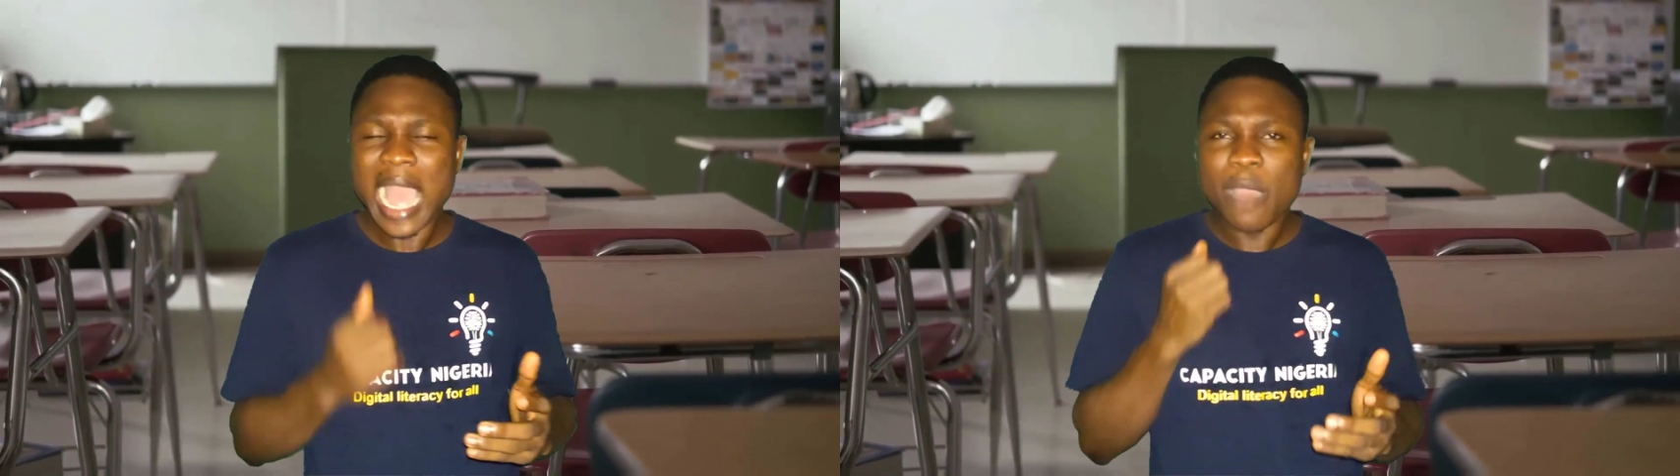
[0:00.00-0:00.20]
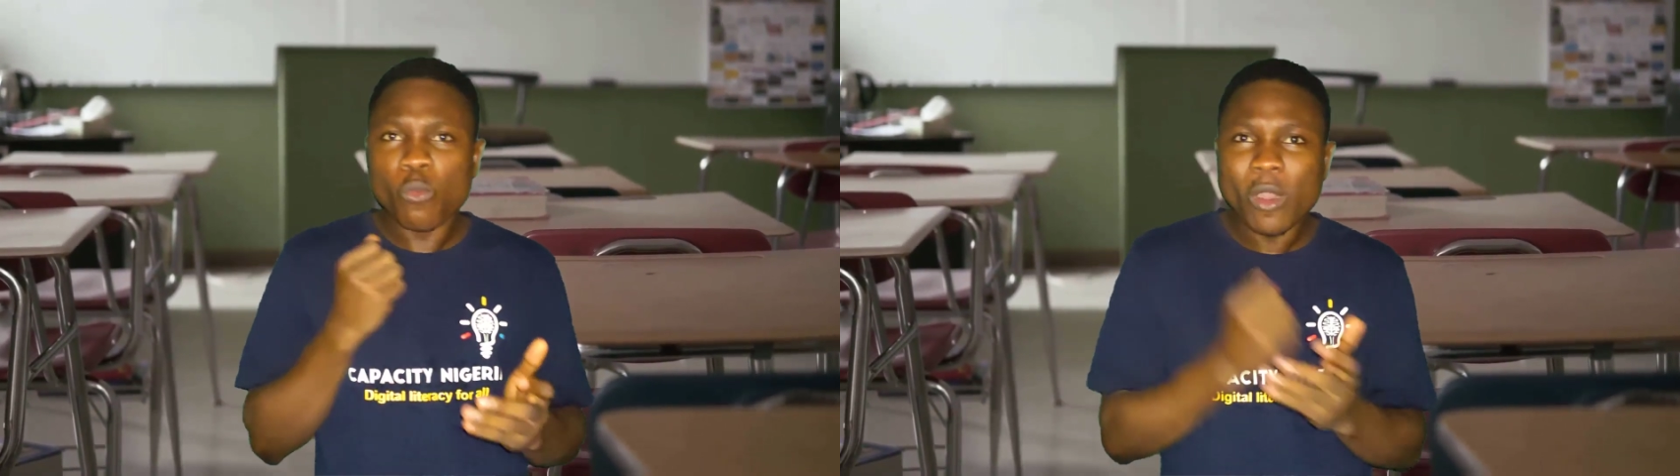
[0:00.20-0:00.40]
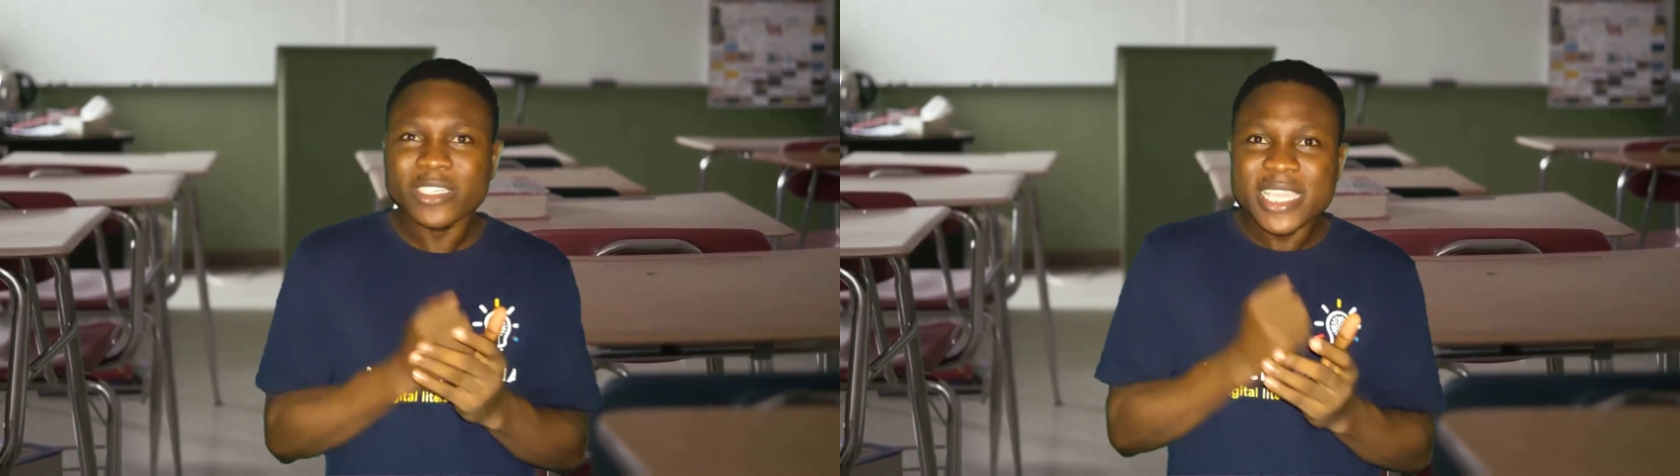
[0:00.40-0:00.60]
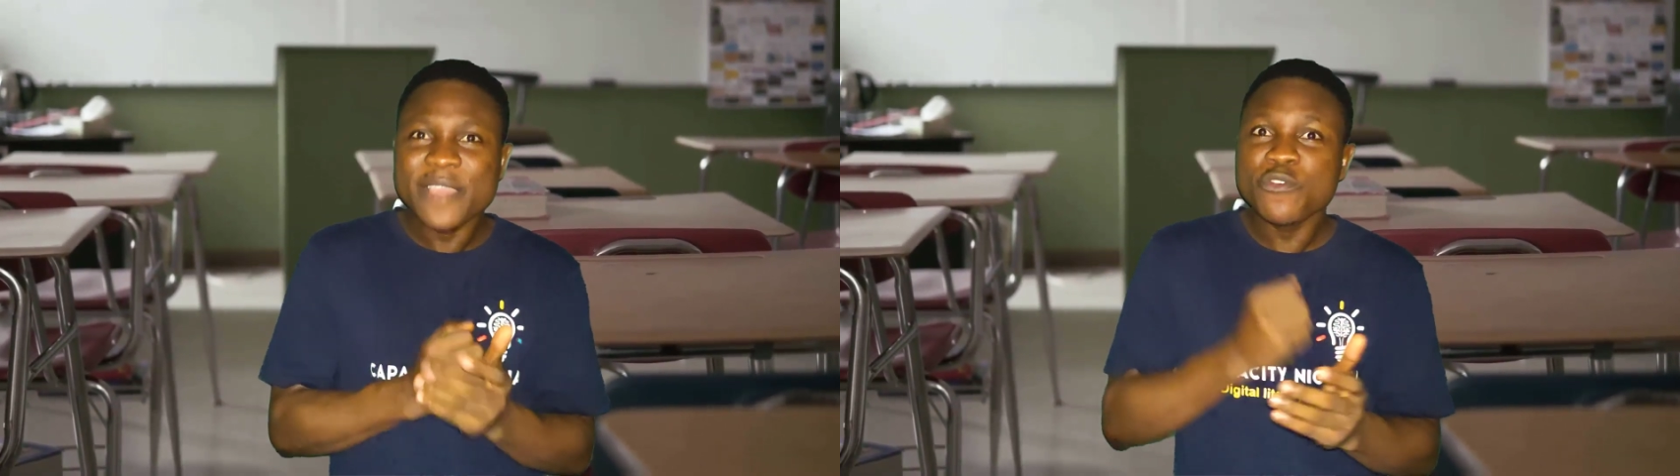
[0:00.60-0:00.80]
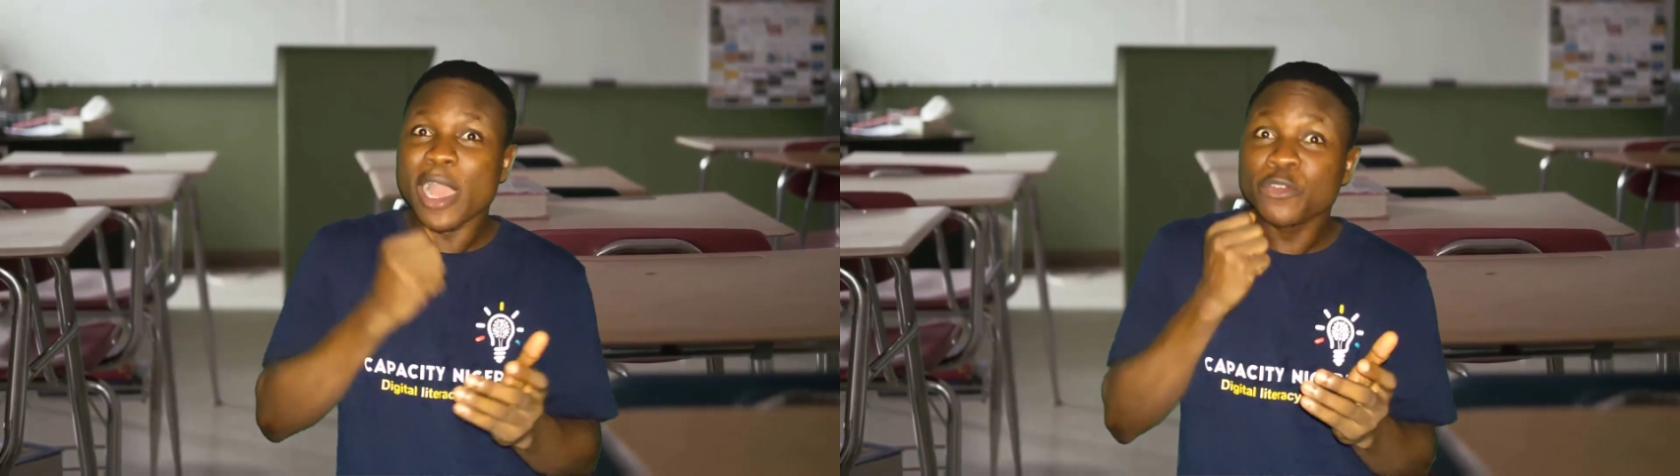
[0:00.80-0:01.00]
And what
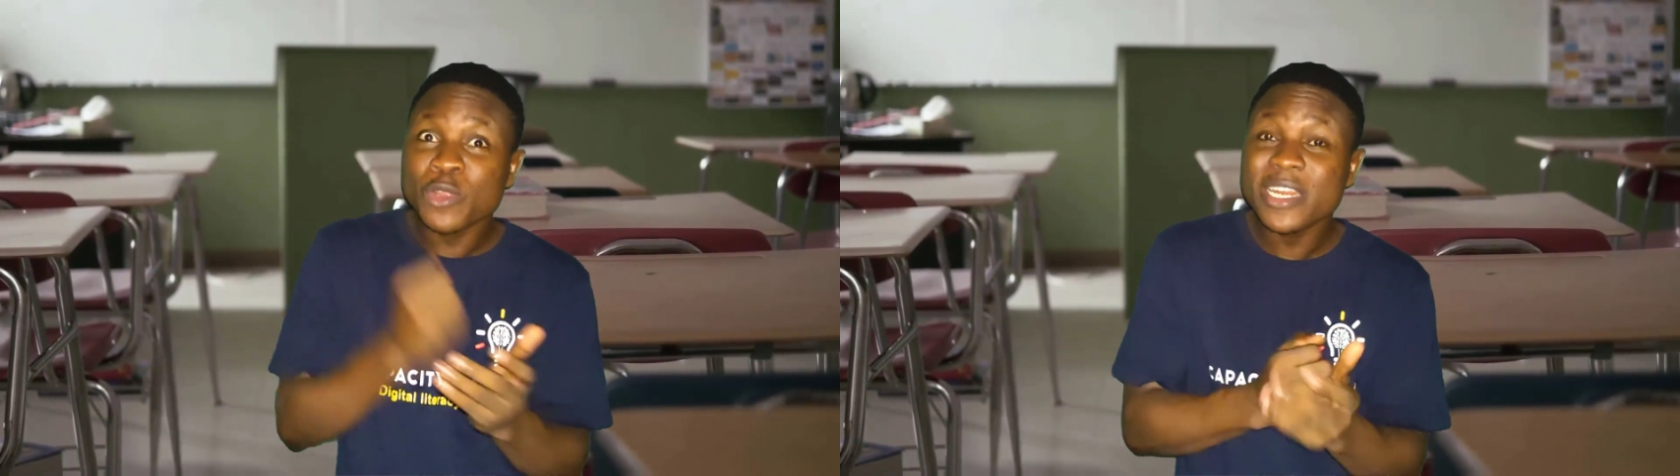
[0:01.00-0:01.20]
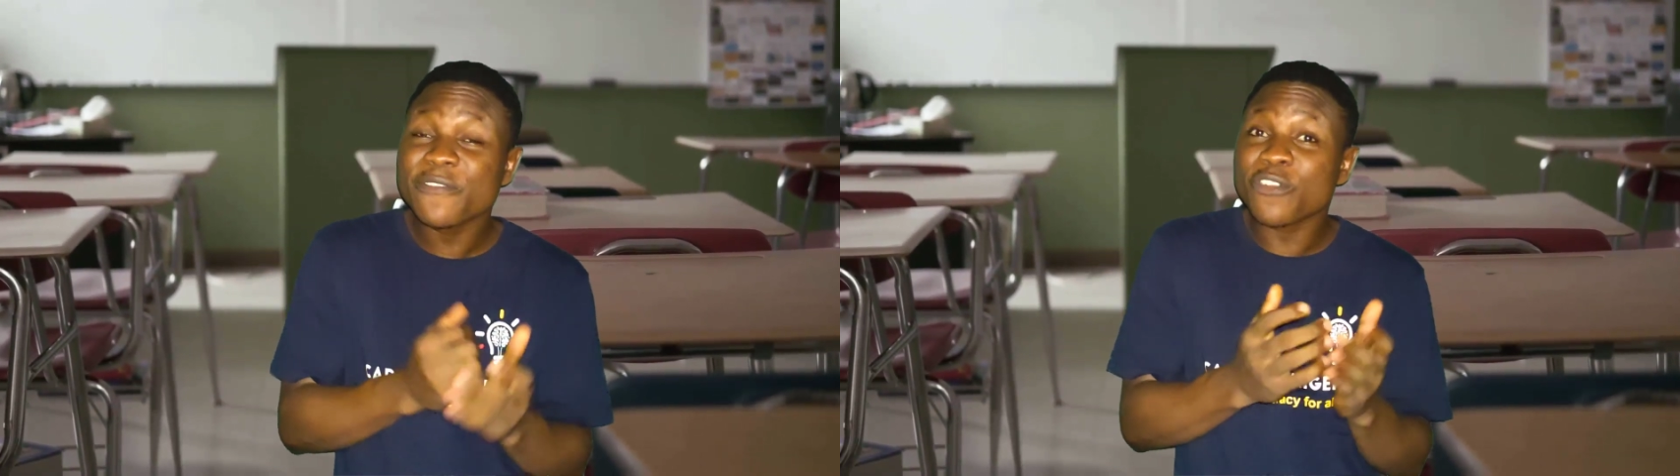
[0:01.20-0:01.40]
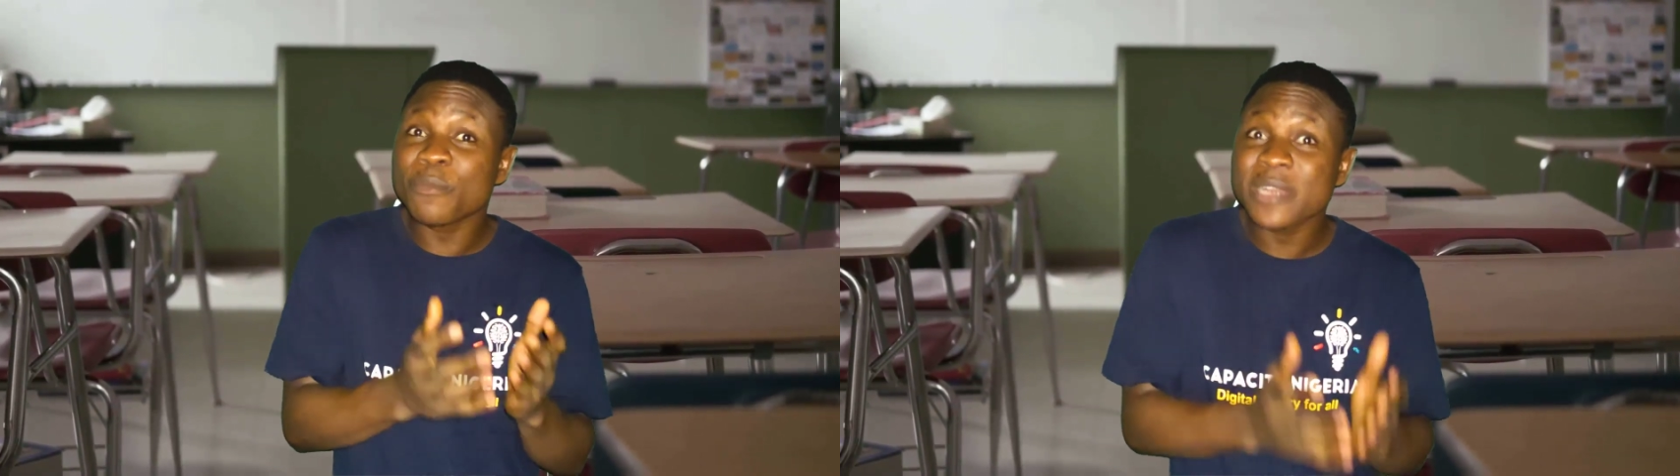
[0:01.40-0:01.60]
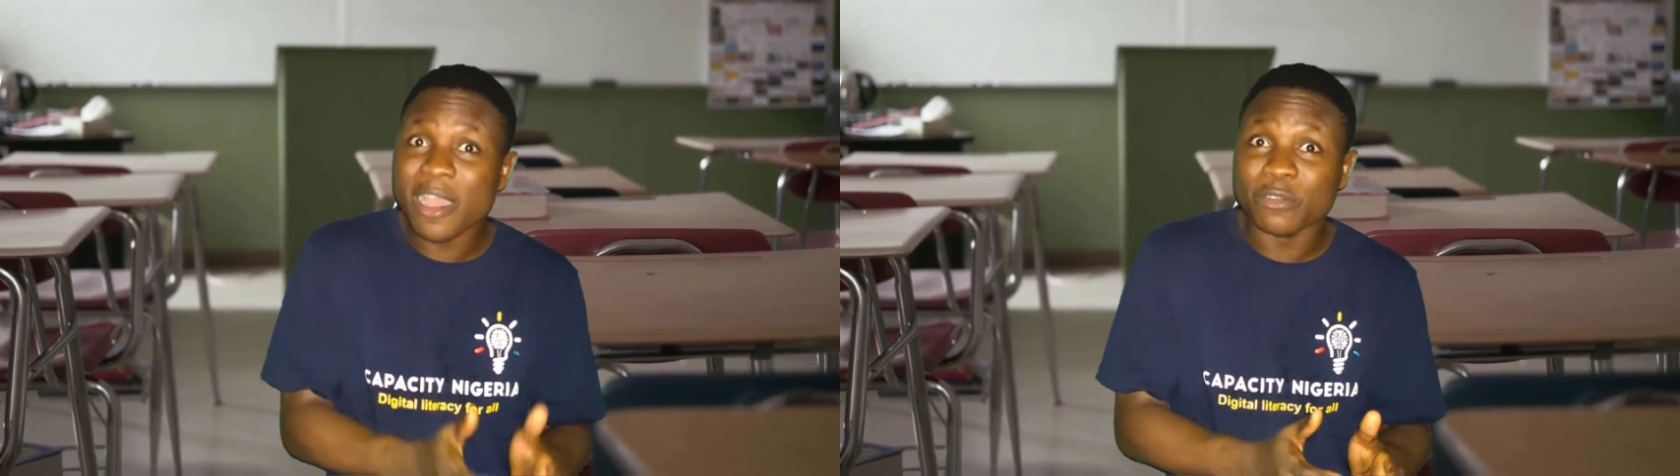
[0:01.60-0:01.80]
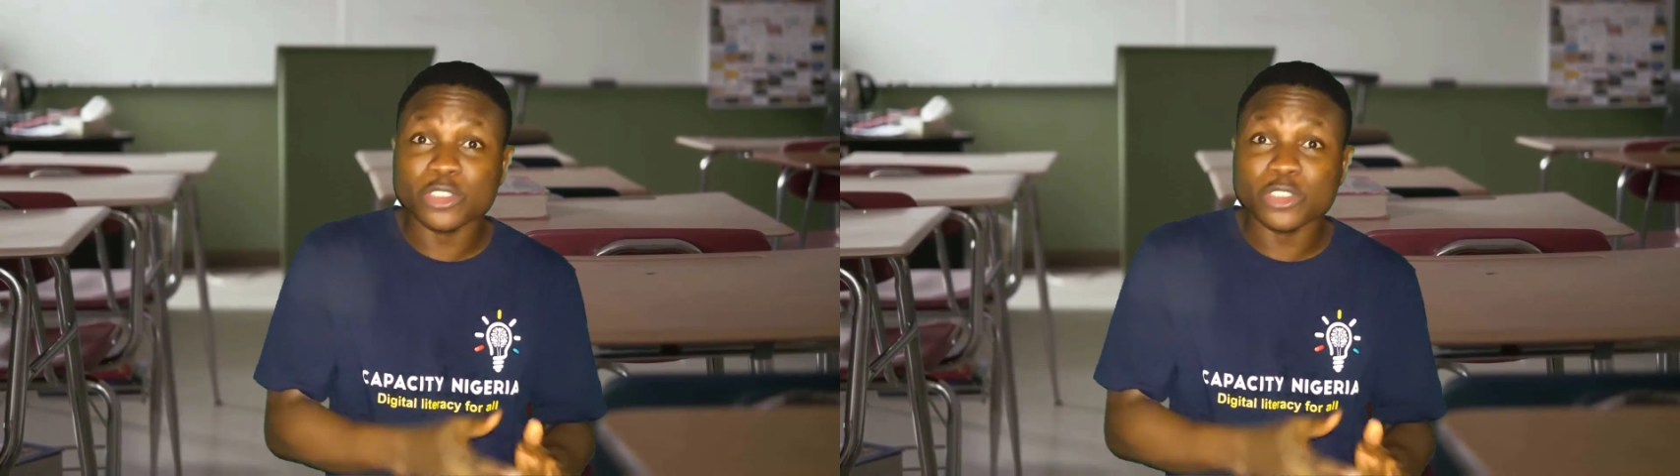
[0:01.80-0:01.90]
if you are doing it from now?